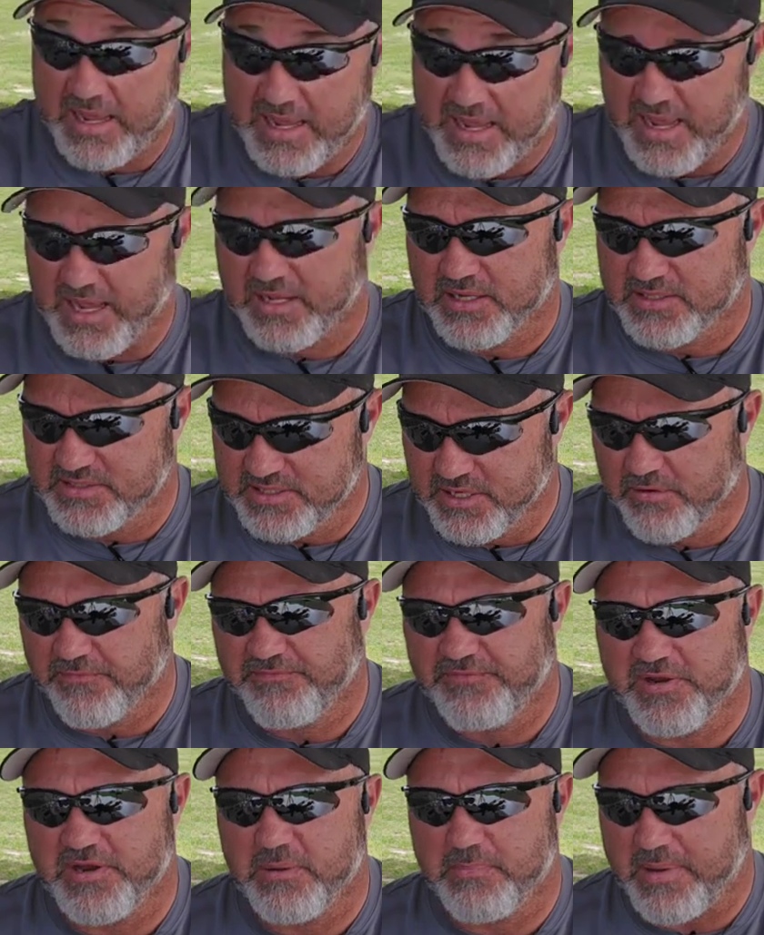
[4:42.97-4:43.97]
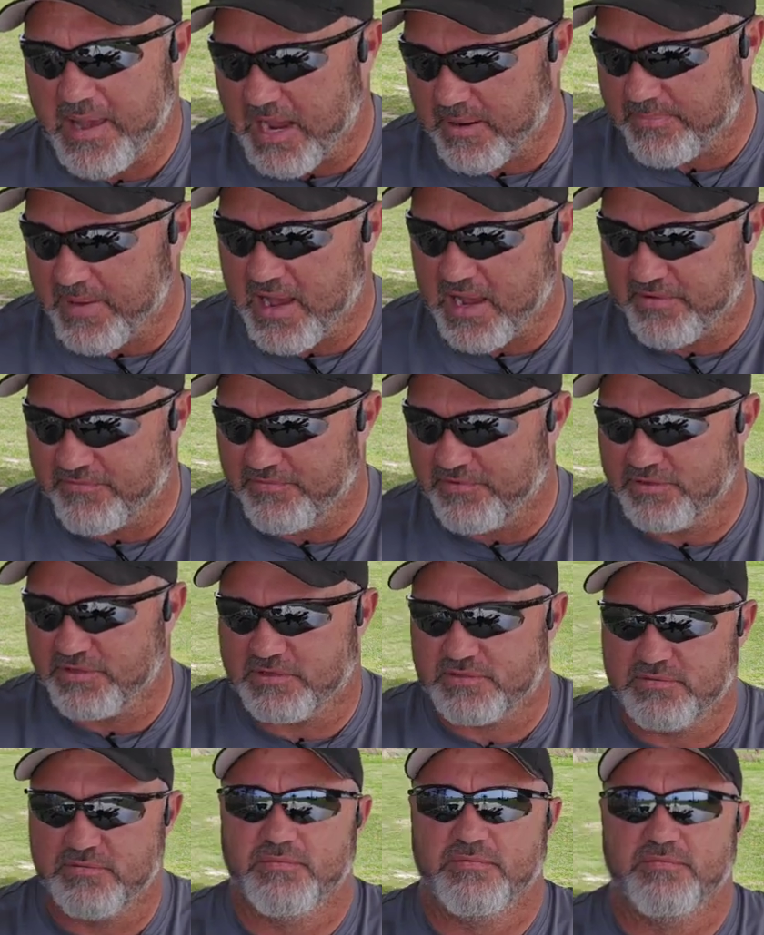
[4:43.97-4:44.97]
It can still fit in a backpack if you
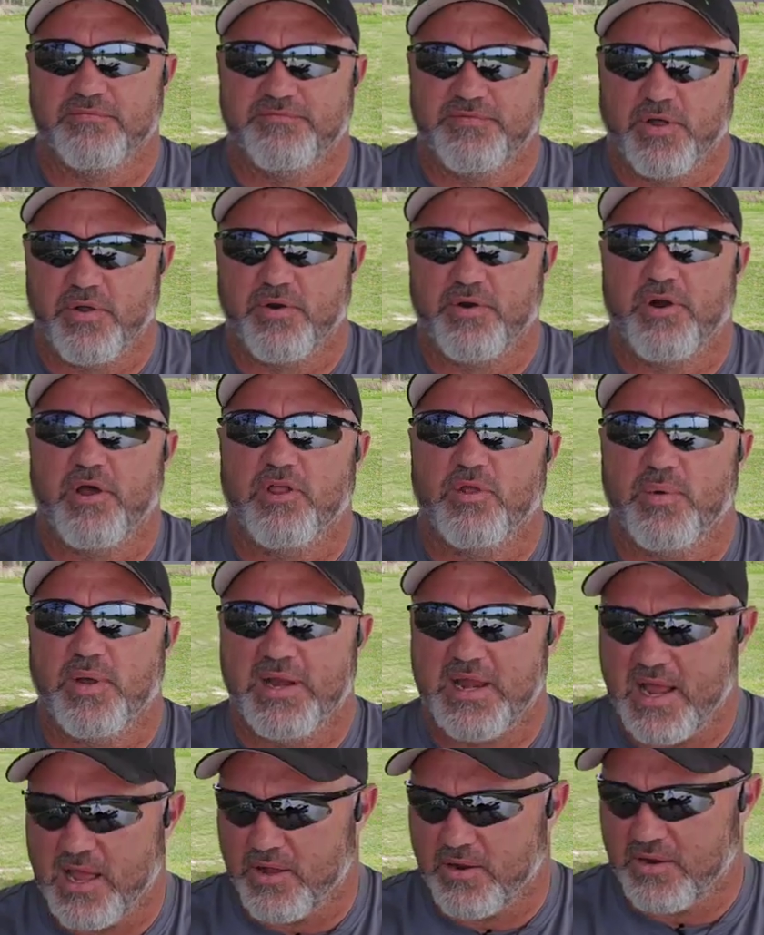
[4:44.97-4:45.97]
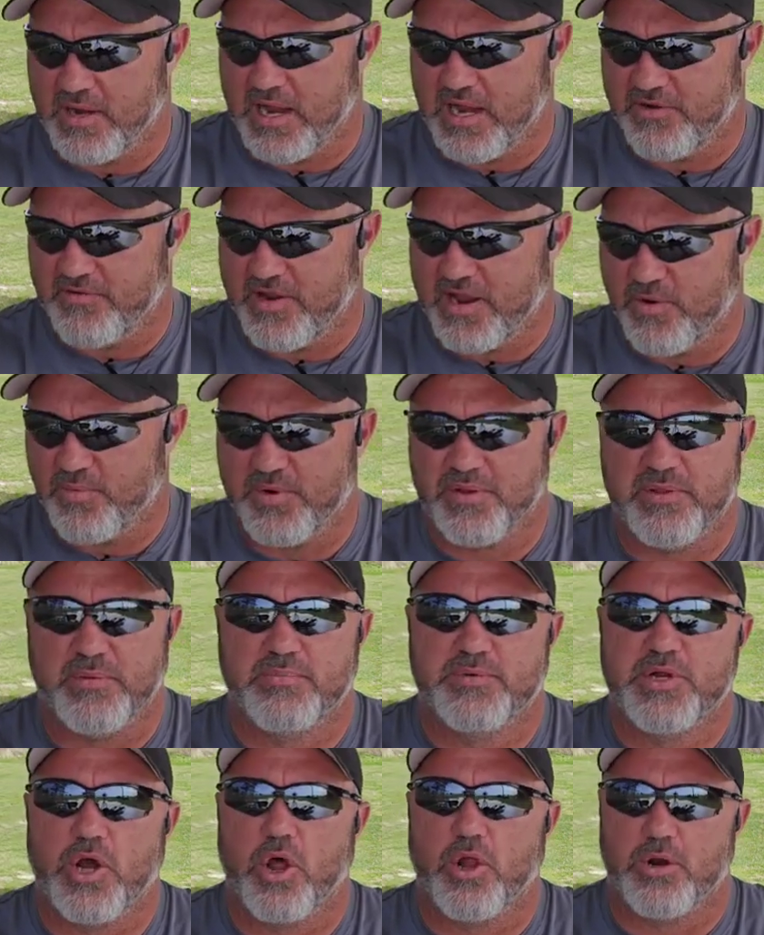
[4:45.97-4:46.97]
just fold it all the way down and you have one of
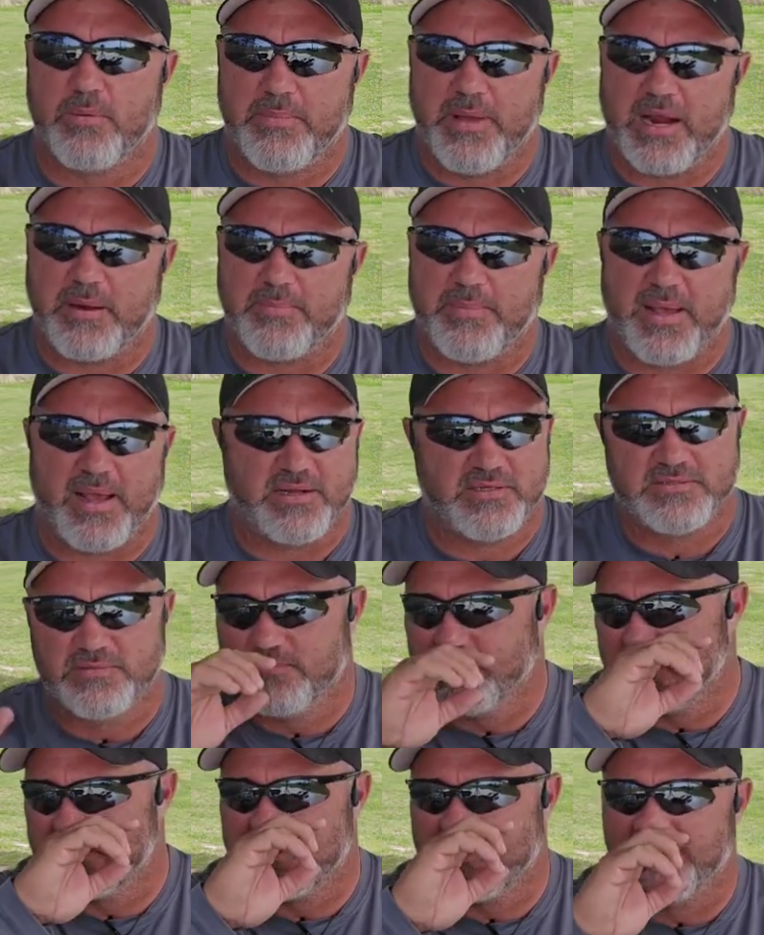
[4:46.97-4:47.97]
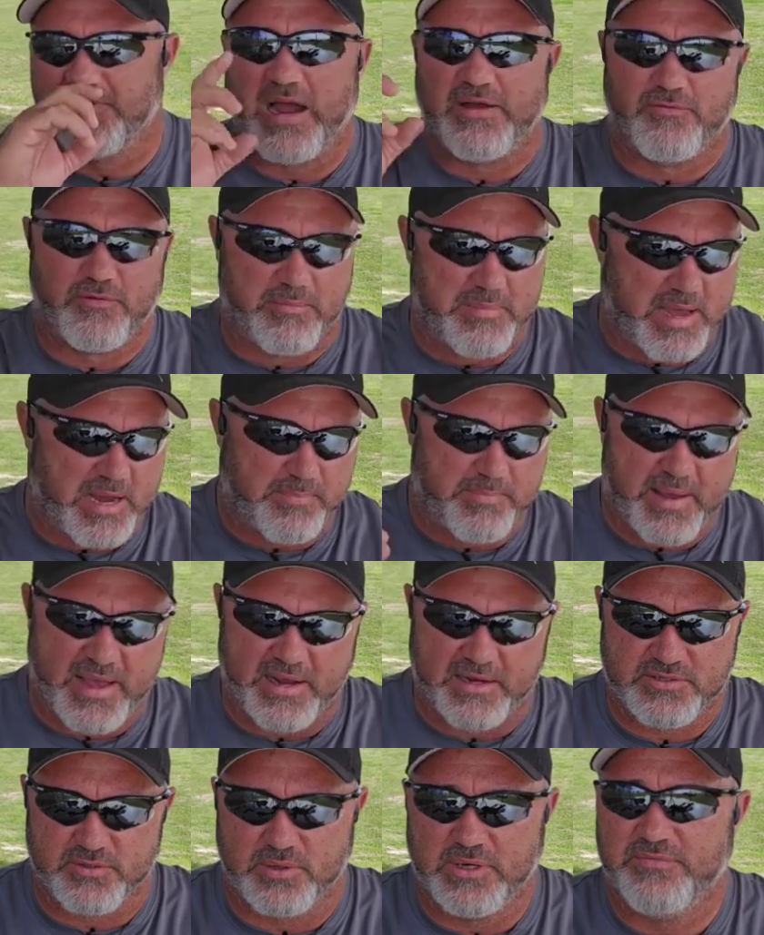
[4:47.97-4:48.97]
them taller backpacks, survival
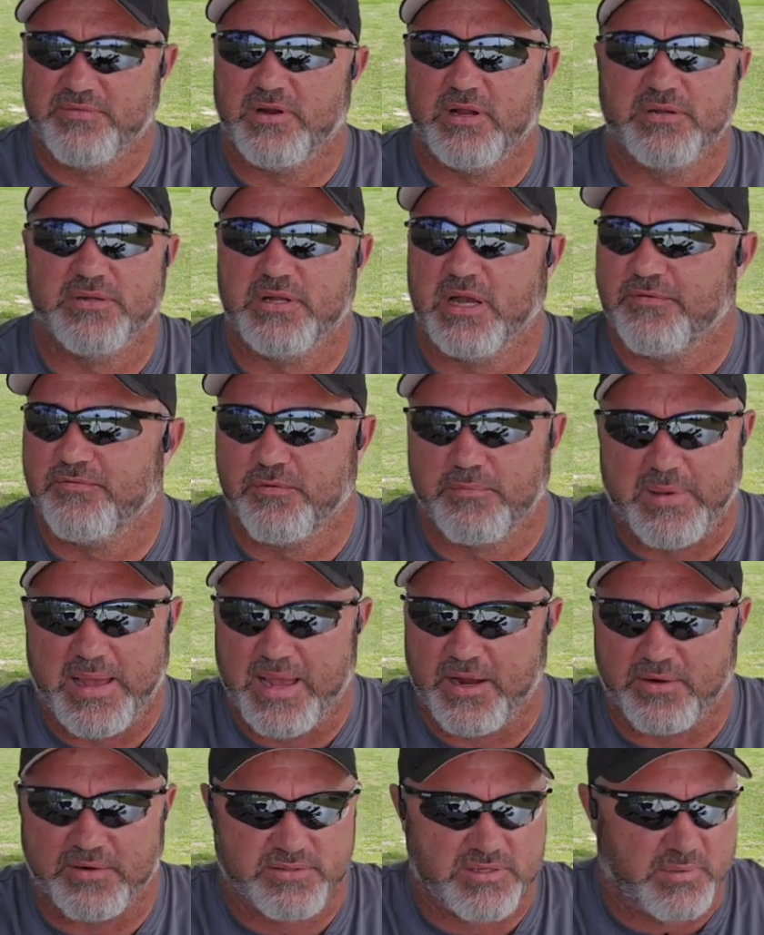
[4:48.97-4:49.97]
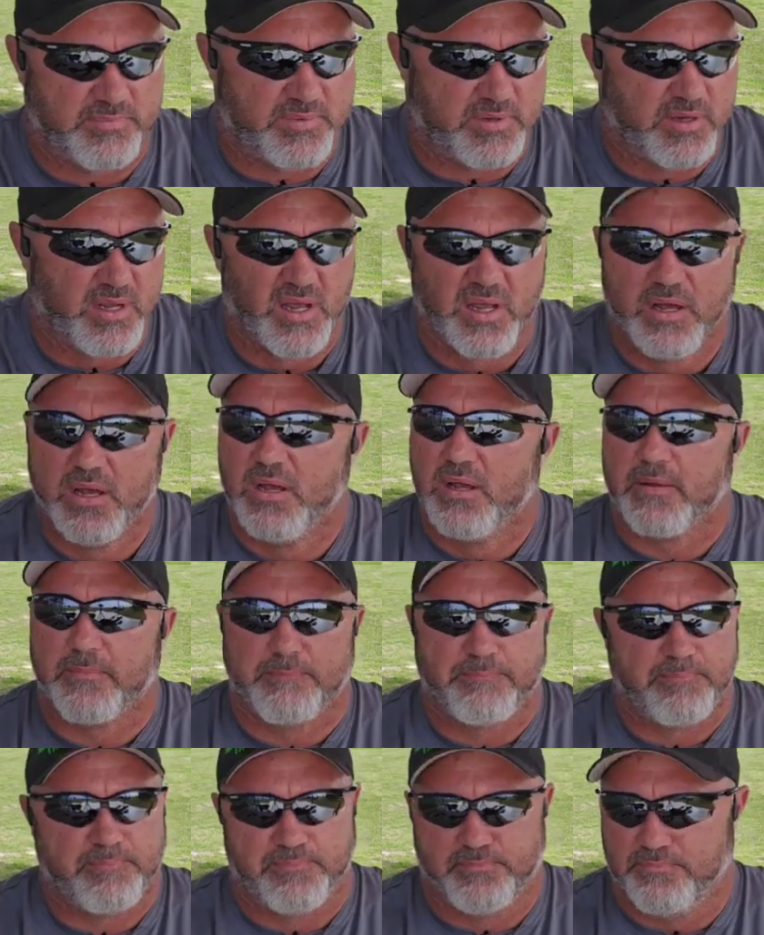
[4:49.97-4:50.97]
backpacks, or even a duffel bag or something,
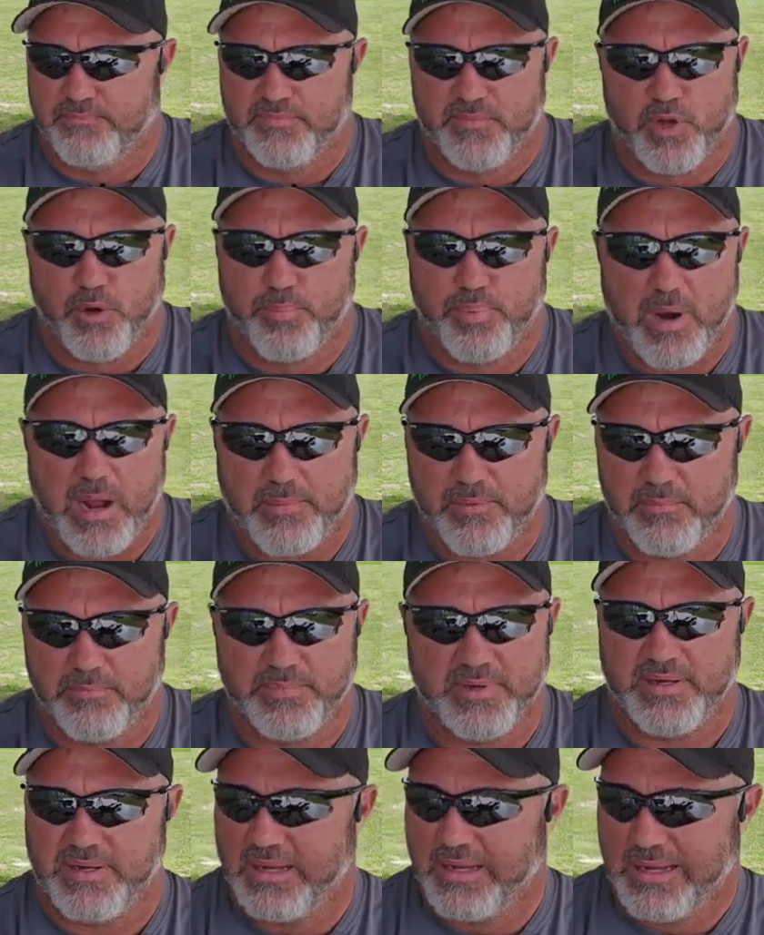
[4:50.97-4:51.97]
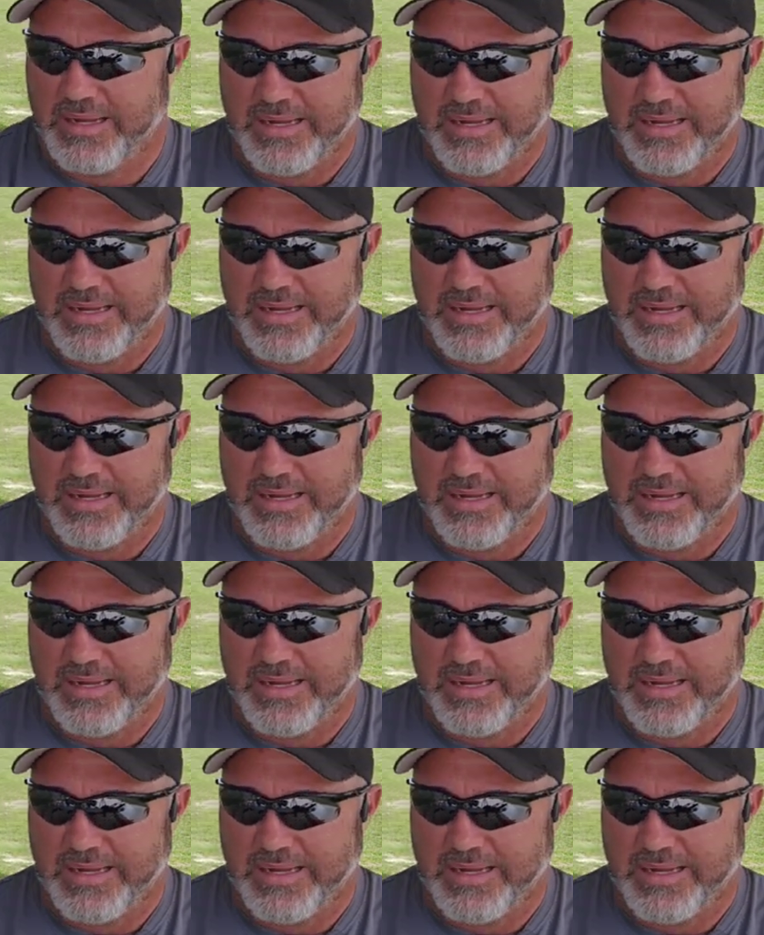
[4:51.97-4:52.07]
no problem. But